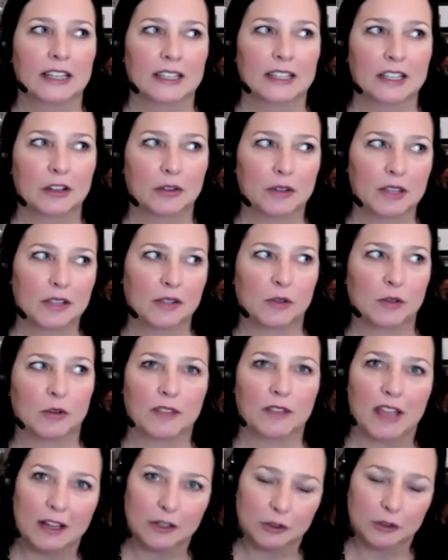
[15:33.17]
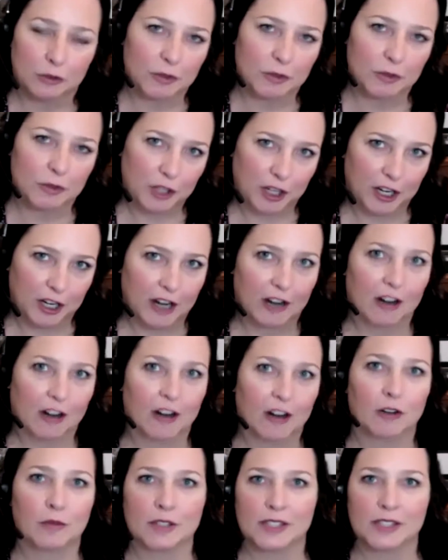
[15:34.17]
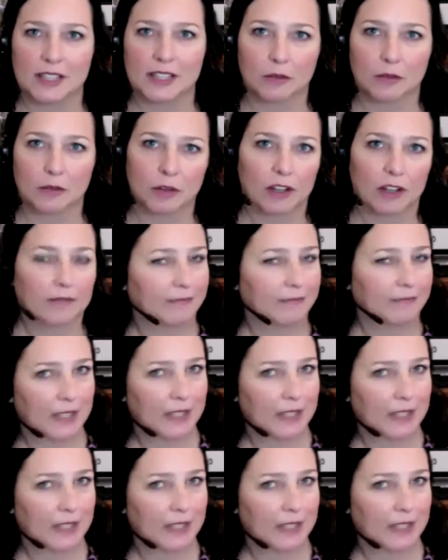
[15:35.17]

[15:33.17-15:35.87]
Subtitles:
he sort of attribution error was said, well,